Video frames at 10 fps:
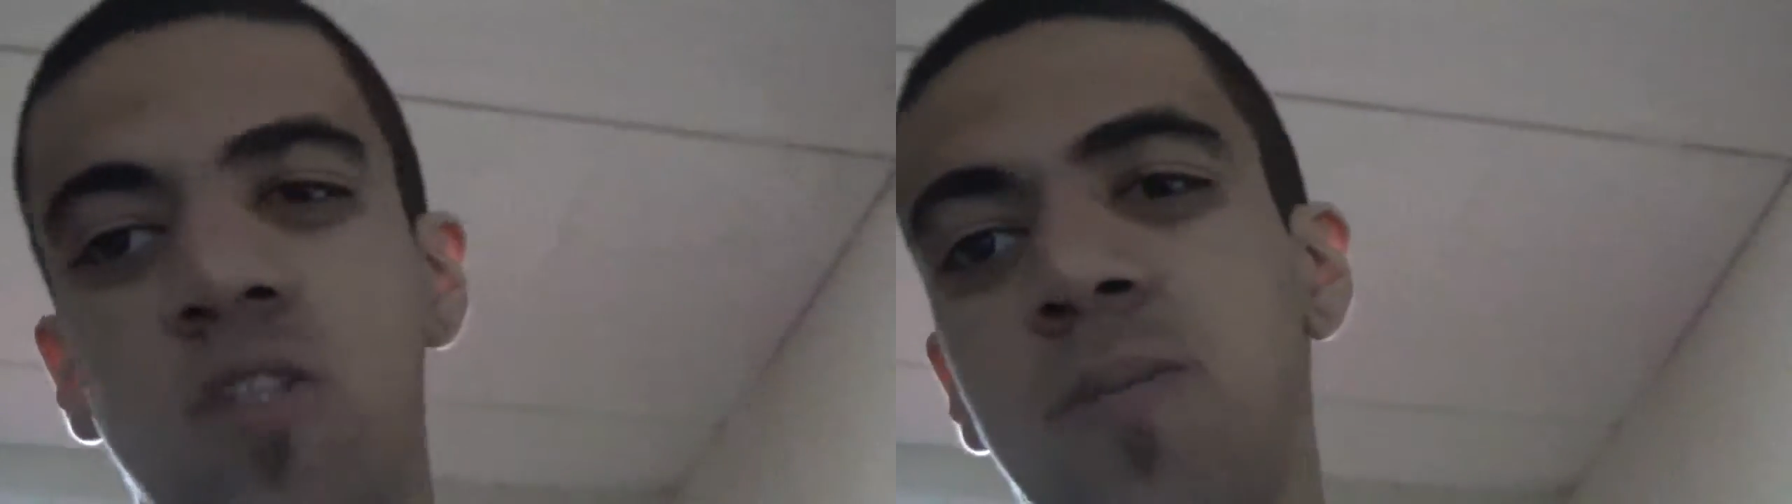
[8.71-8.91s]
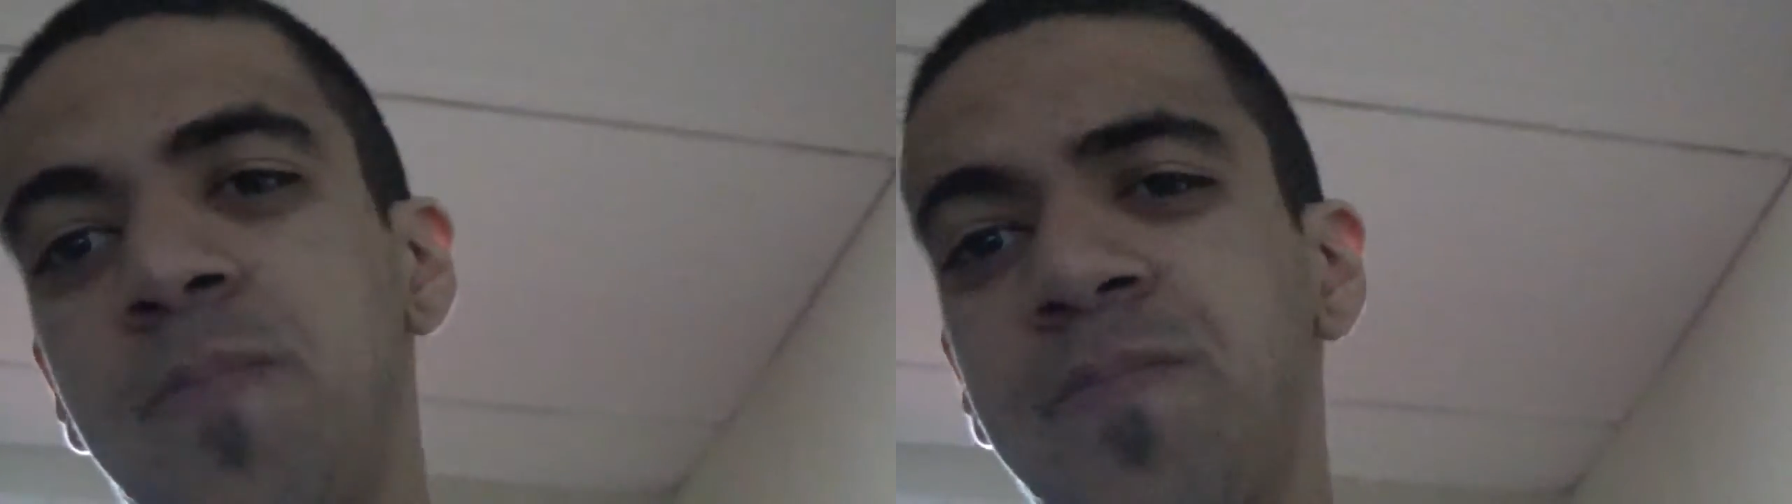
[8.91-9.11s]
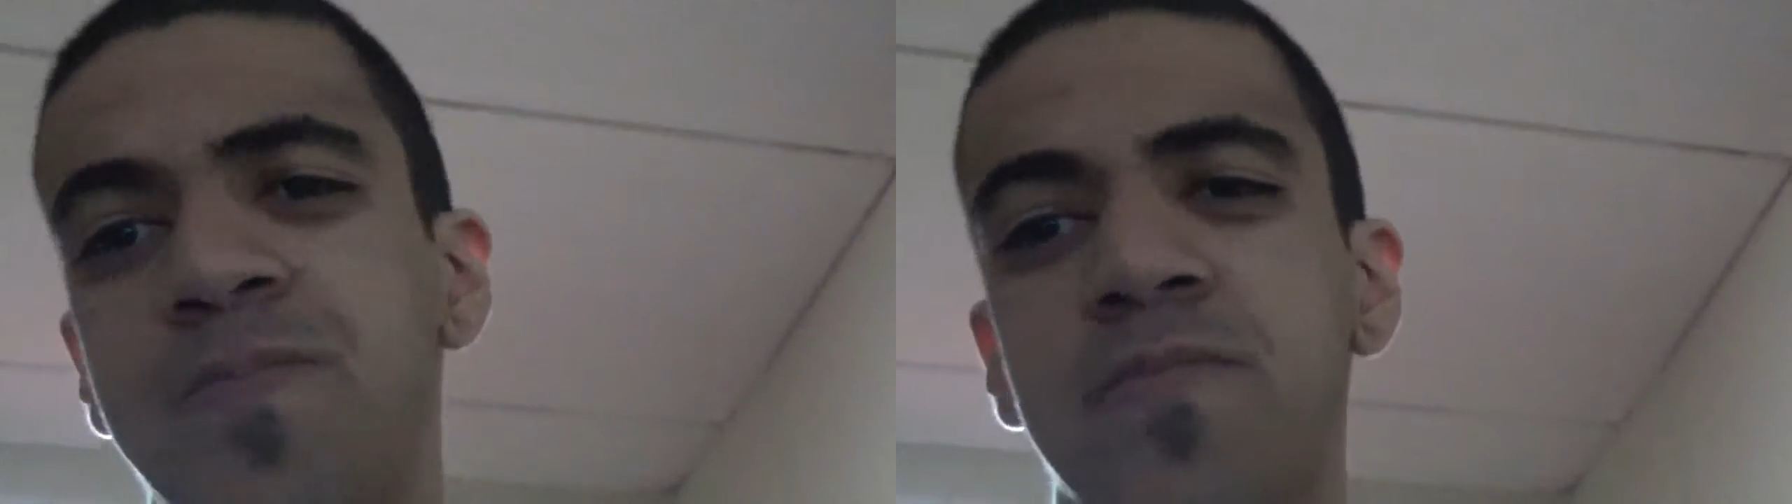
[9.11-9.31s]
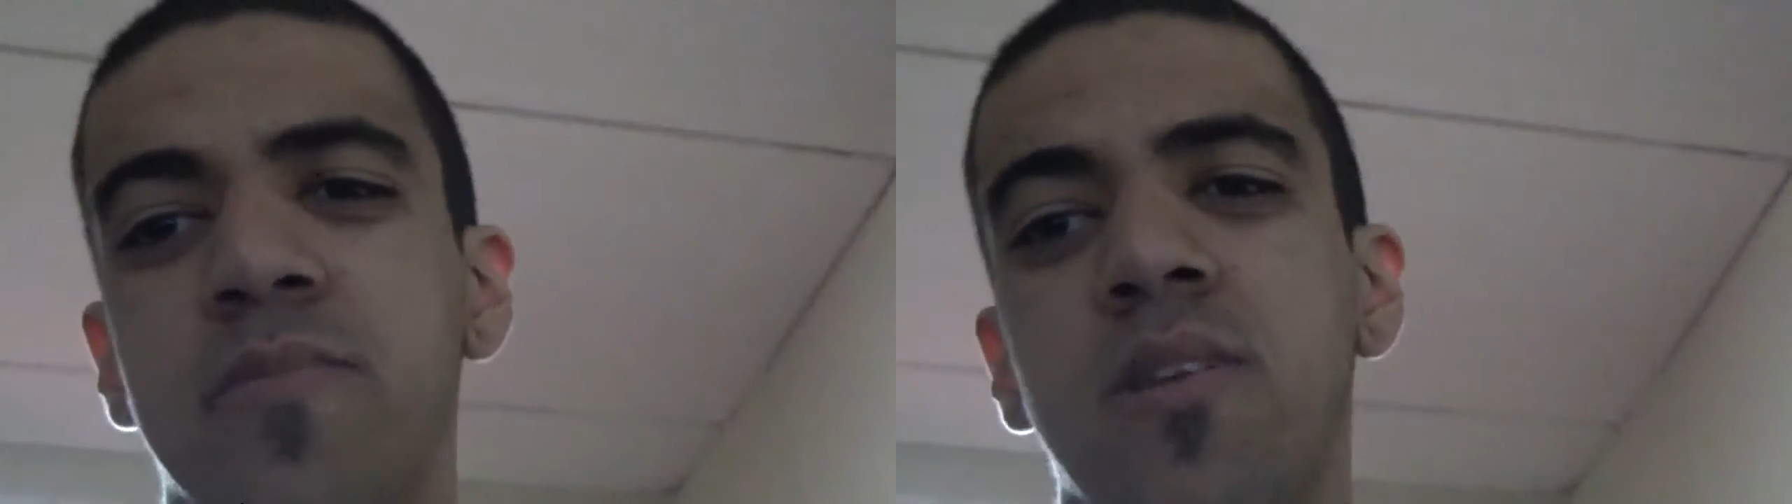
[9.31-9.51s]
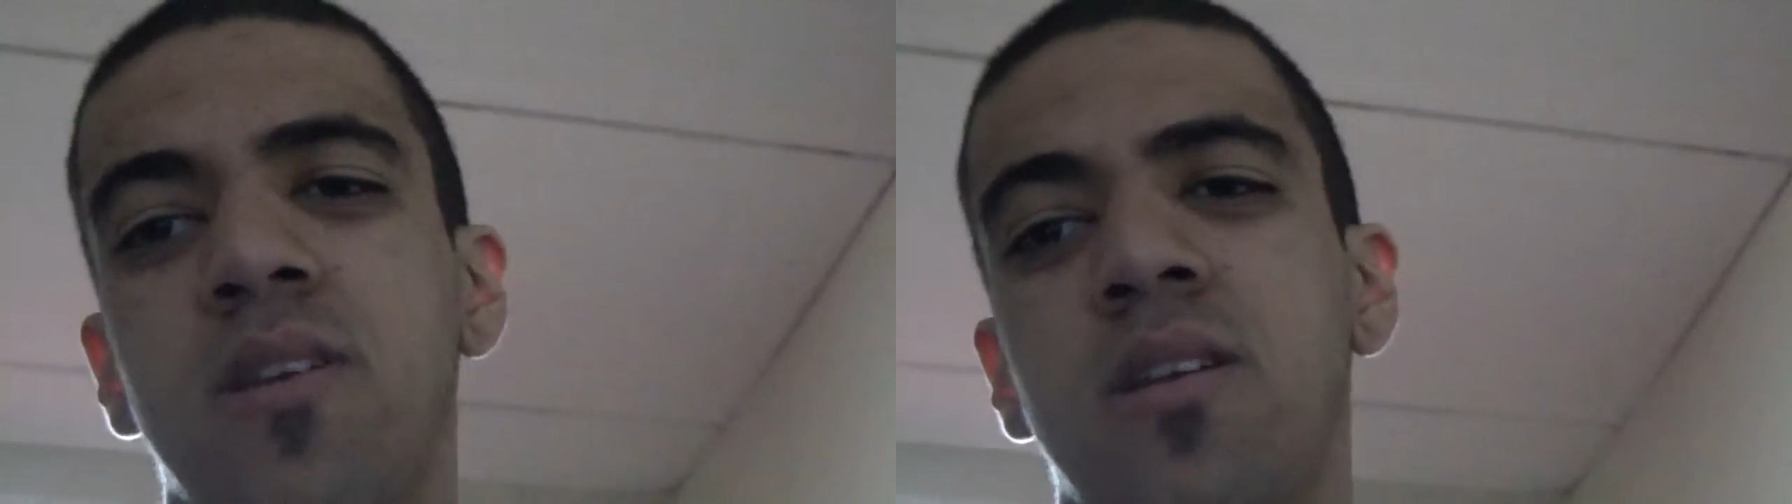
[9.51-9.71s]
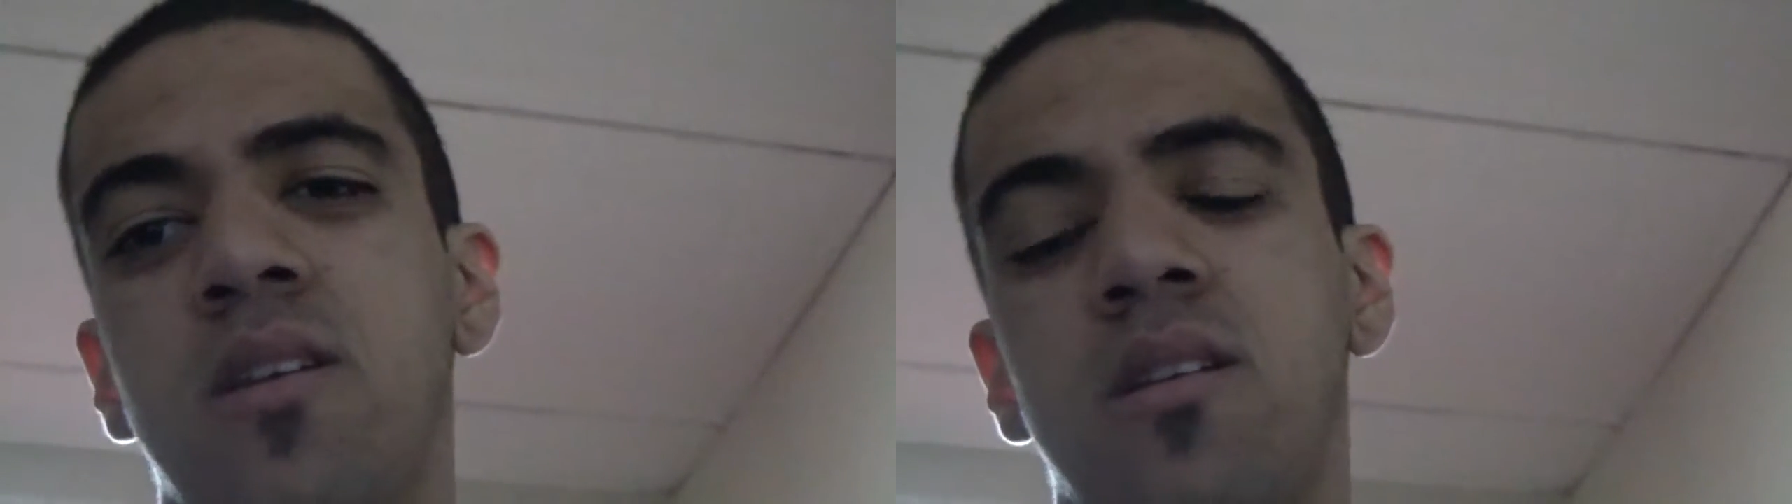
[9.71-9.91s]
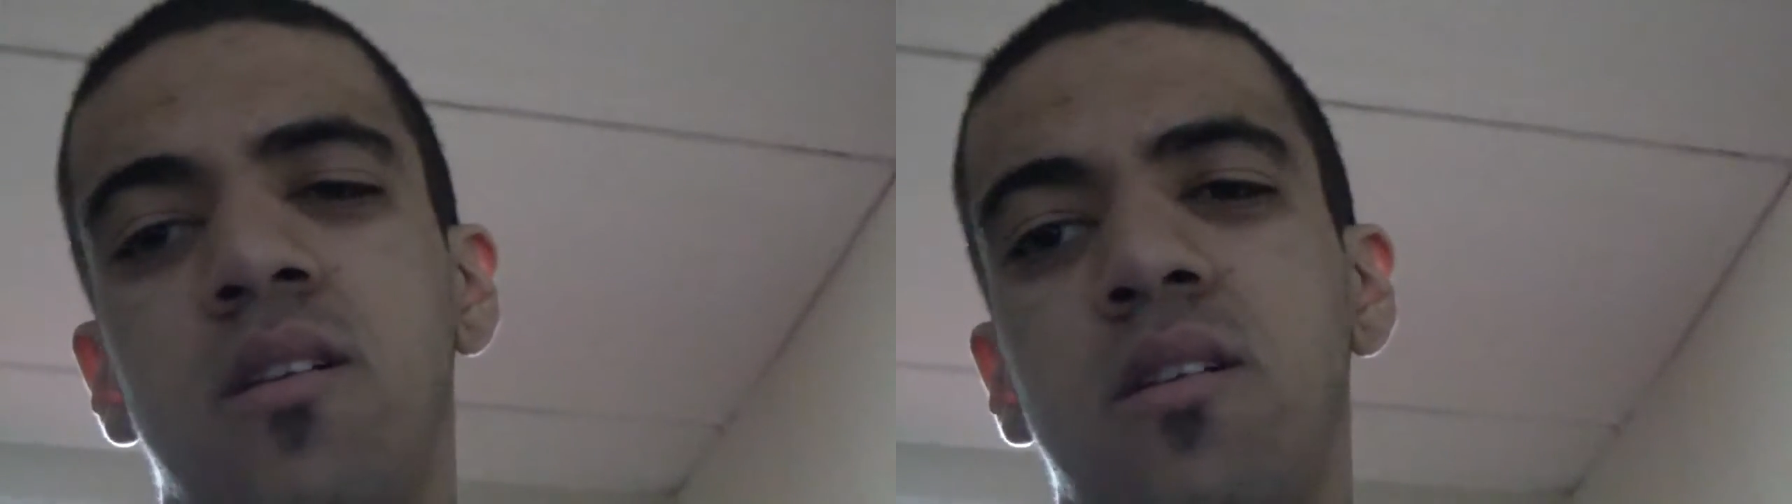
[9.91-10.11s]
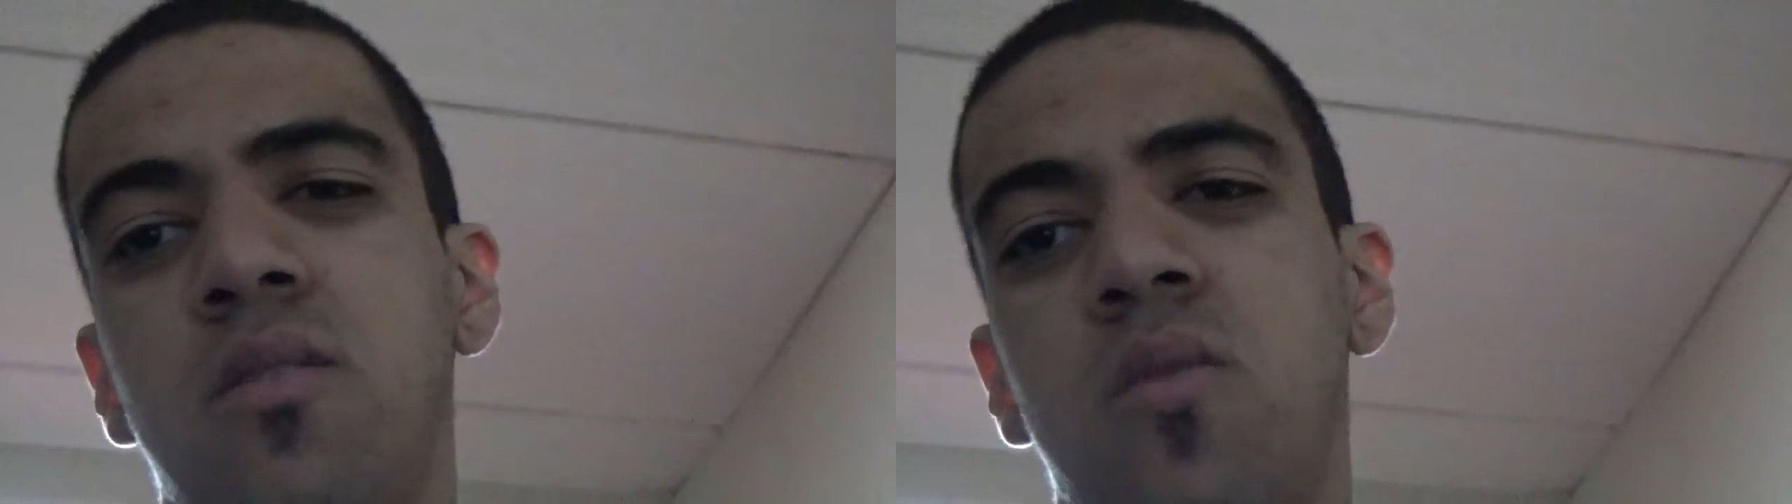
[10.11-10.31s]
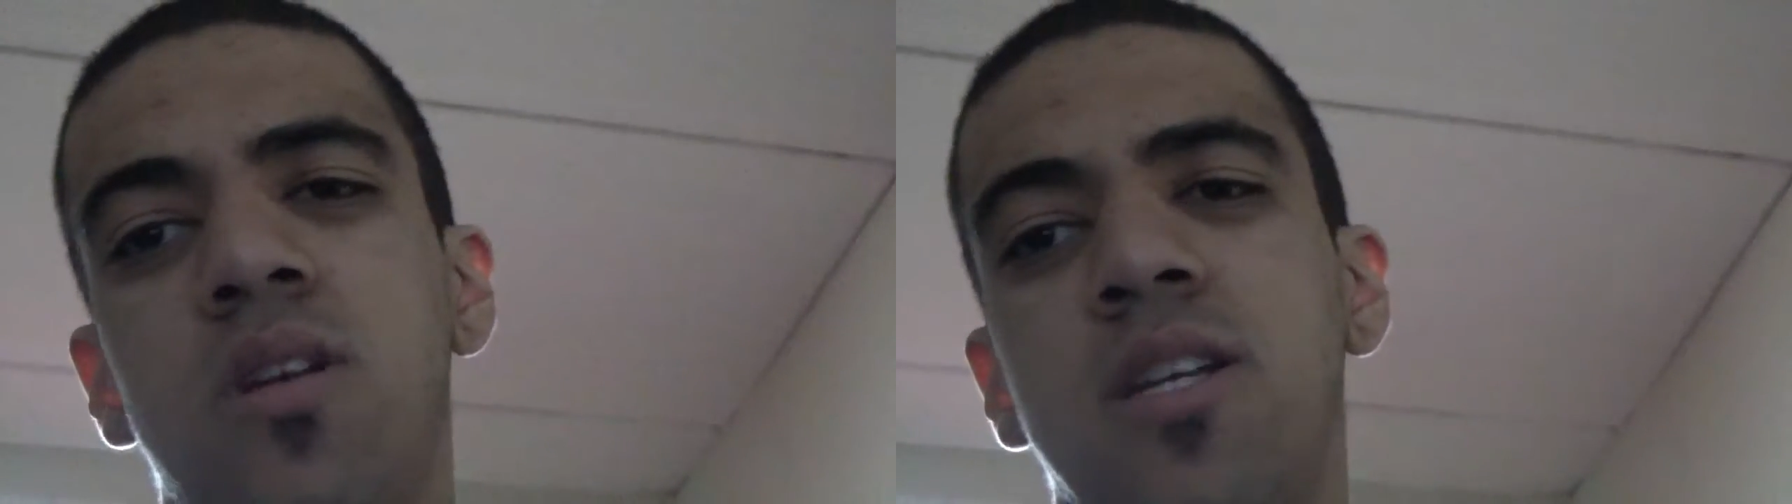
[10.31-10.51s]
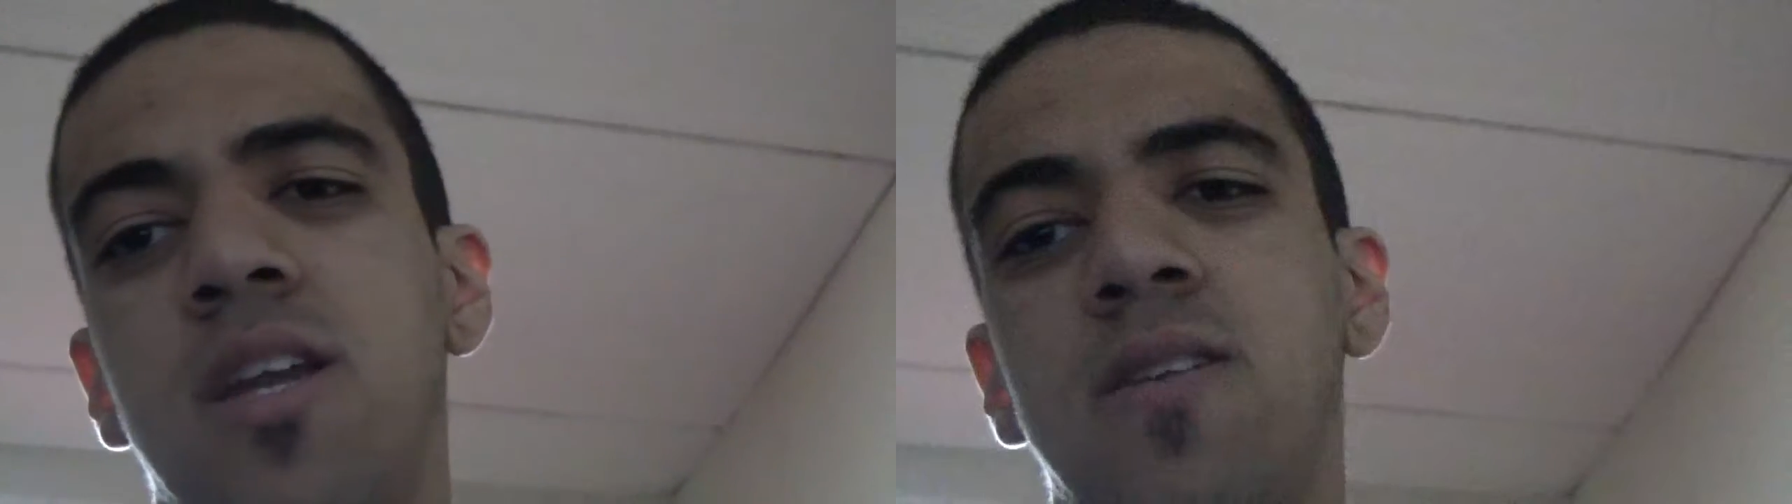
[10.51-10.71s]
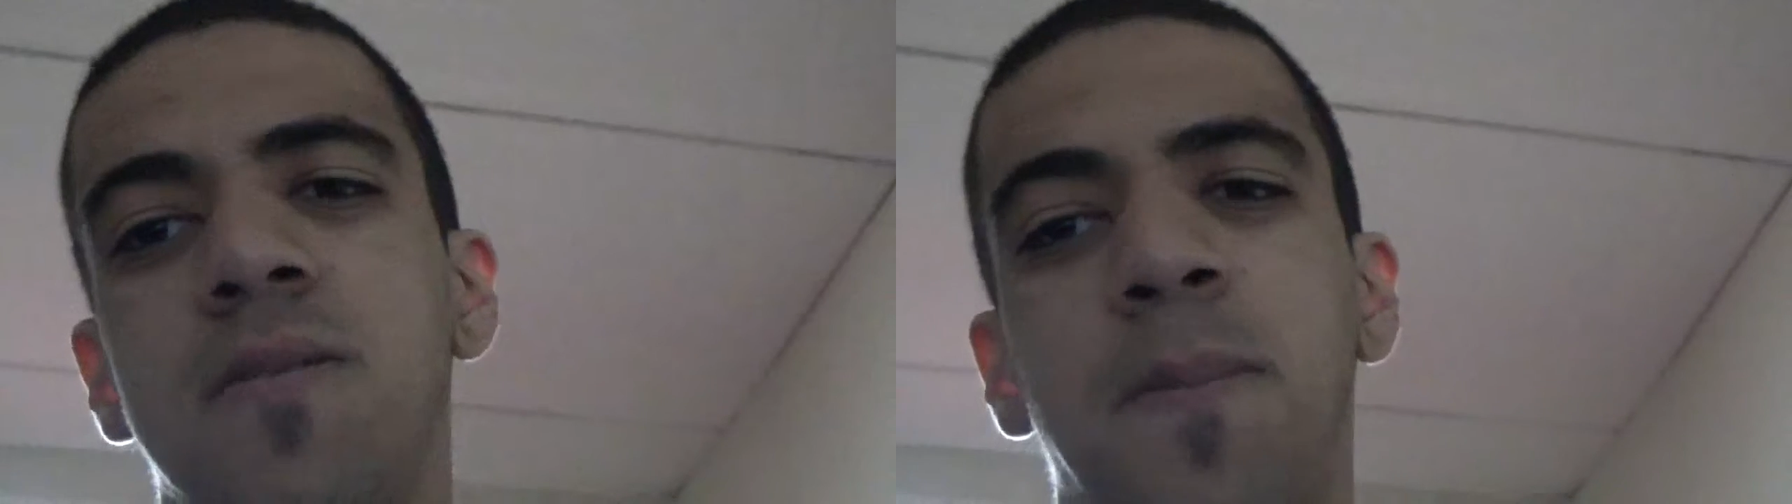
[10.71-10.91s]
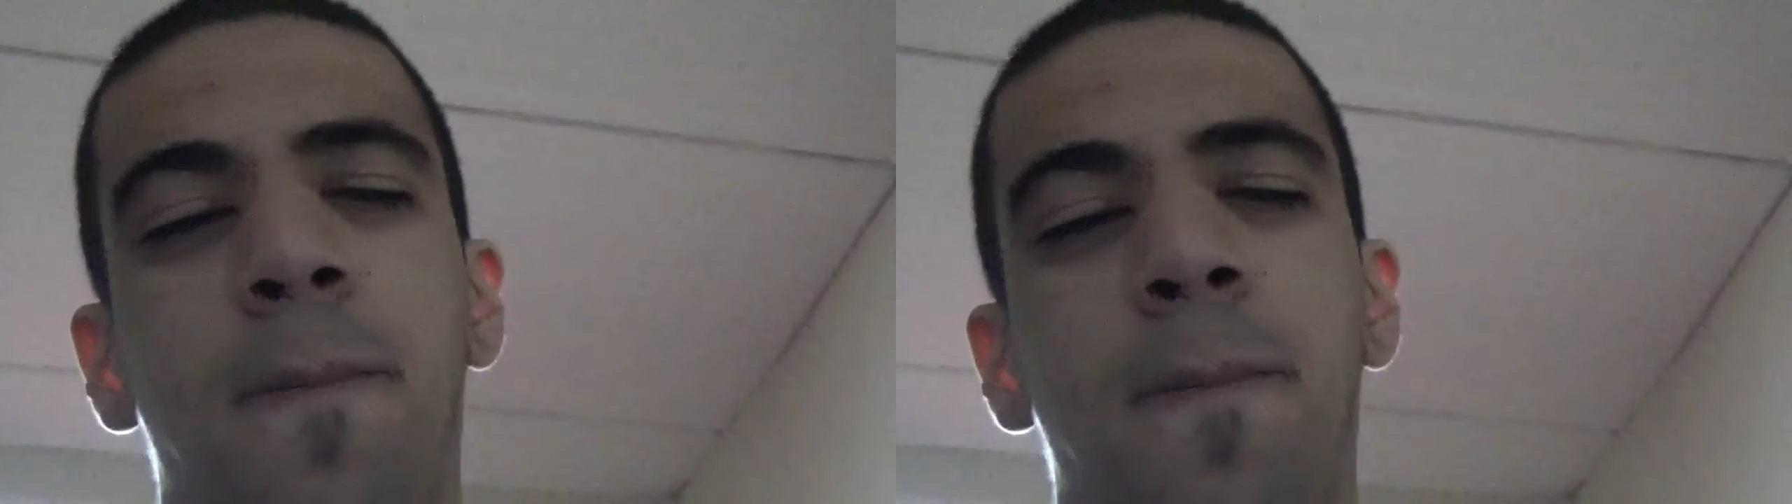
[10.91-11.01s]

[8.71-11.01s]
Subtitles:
it? Where to get it?